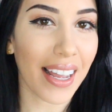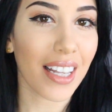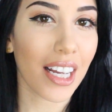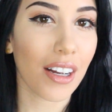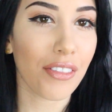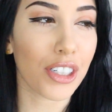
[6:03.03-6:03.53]

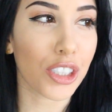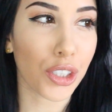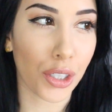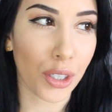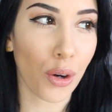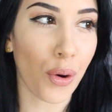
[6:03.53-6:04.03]
I love
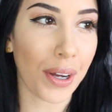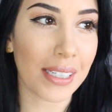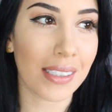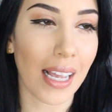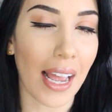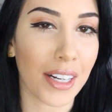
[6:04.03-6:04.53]

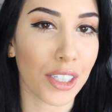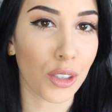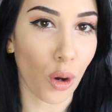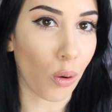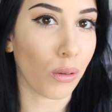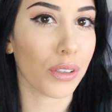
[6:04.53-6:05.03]
turquoise
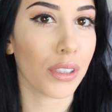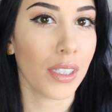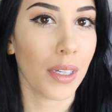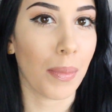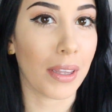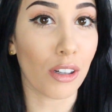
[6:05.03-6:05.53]
and gold,
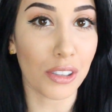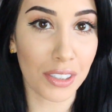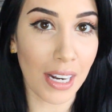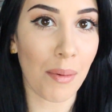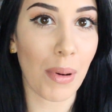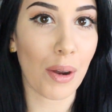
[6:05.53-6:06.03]
but those
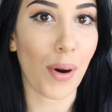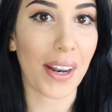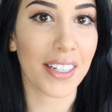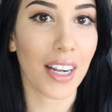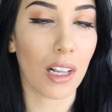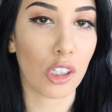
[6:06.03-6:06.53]
are not my
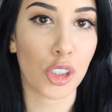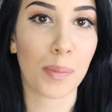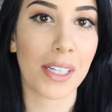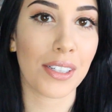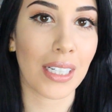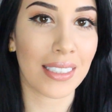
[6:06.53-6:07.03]
wedding colors
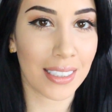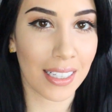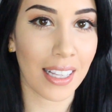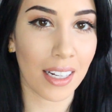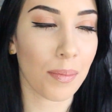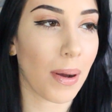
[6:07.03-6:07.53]
because I
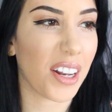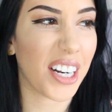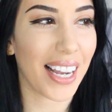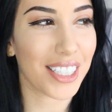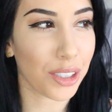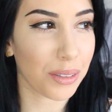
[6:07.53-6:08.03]
did think about
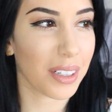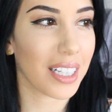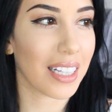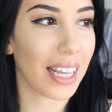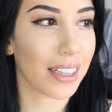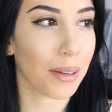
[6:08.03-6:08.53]
it. I don't
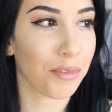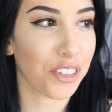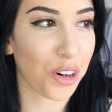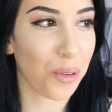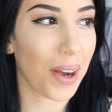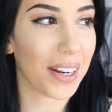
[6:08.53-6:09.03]
really like them
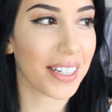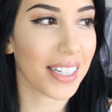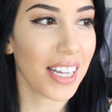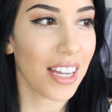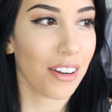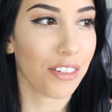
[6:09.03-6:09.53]
for a
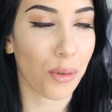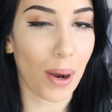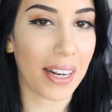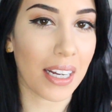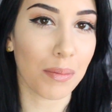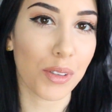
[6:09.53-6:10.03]
wedding. For
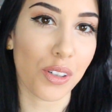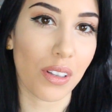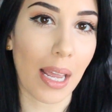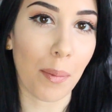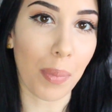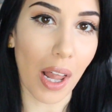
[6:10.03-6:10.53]
wedding, I'm
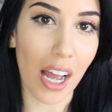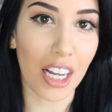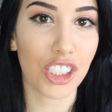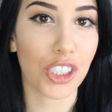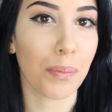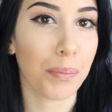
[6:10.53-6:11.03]
doing like
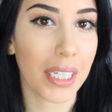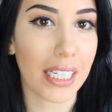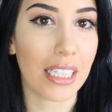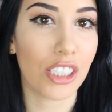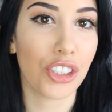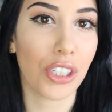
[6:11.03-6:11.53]
blush and
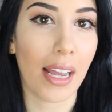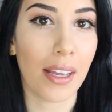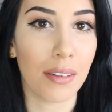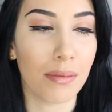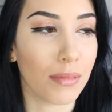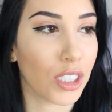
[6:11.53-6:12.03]
peach
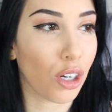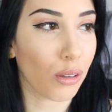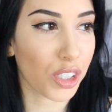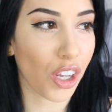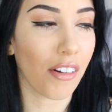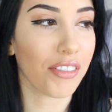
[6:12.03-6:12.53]
and, you
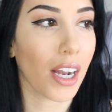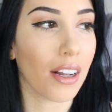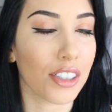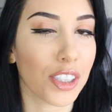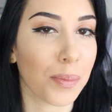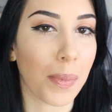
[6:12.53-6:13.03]
know, soft
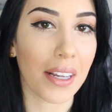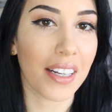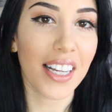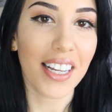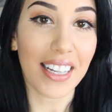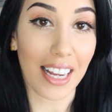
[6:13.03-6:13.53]
colors,
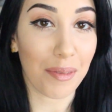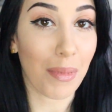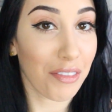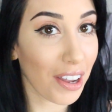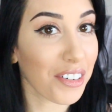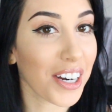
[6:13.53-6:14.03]
but yeah,
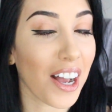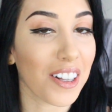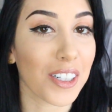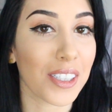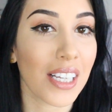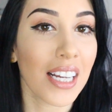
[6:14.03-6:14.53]
my favorite
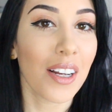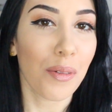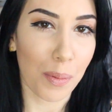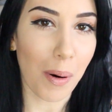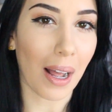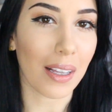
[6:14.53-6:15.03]
colors
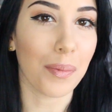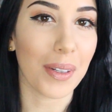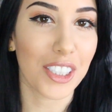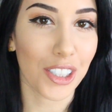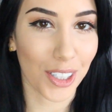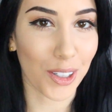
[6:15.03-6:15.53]
would
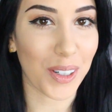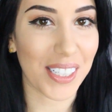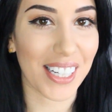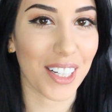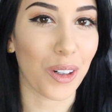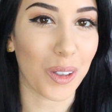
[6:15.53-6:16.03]
probably be
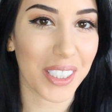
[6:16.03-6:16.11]
turquoise and